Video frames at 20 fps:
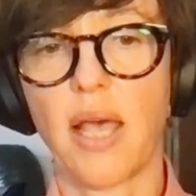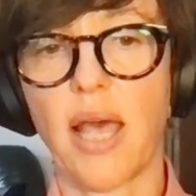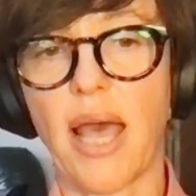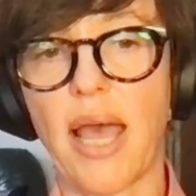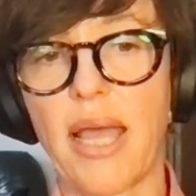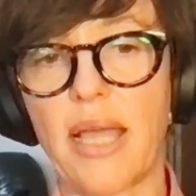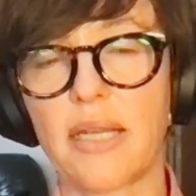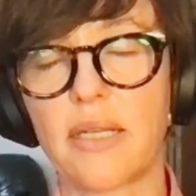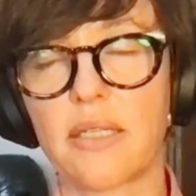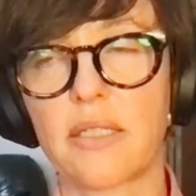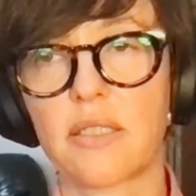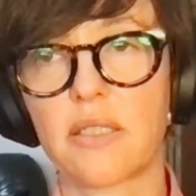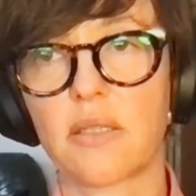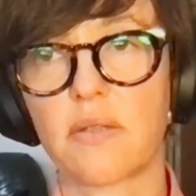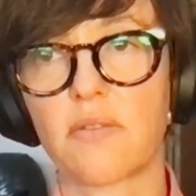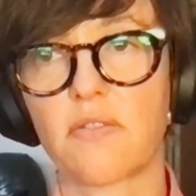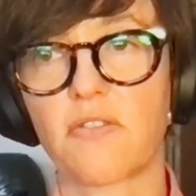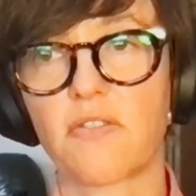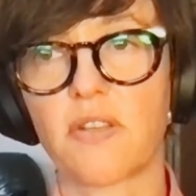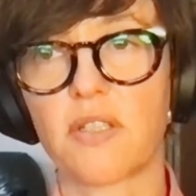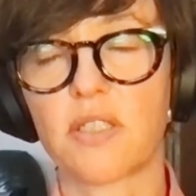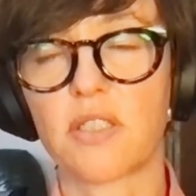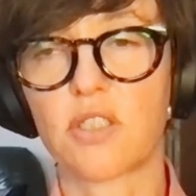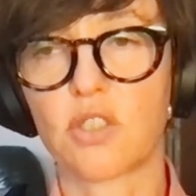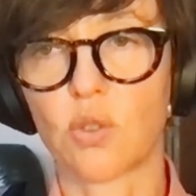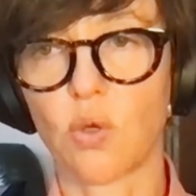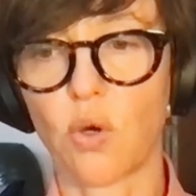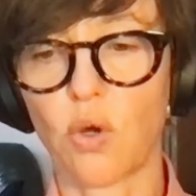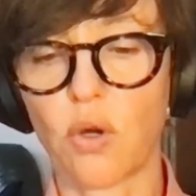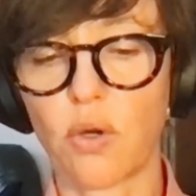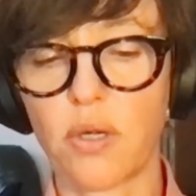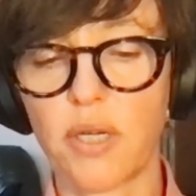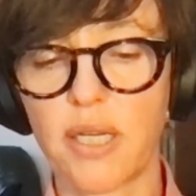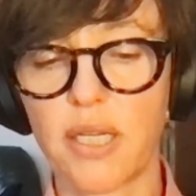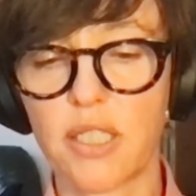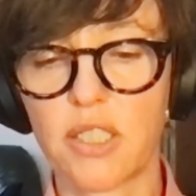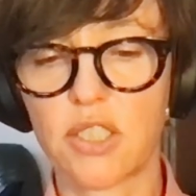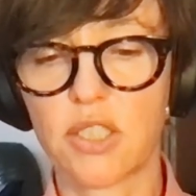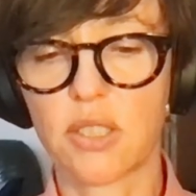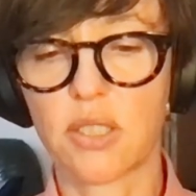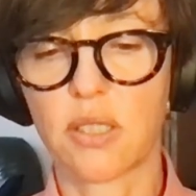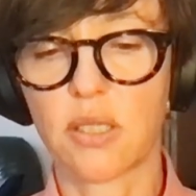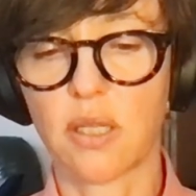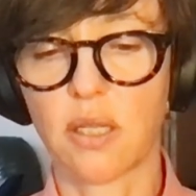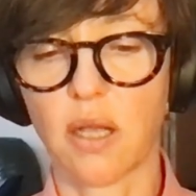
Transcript: And for storage,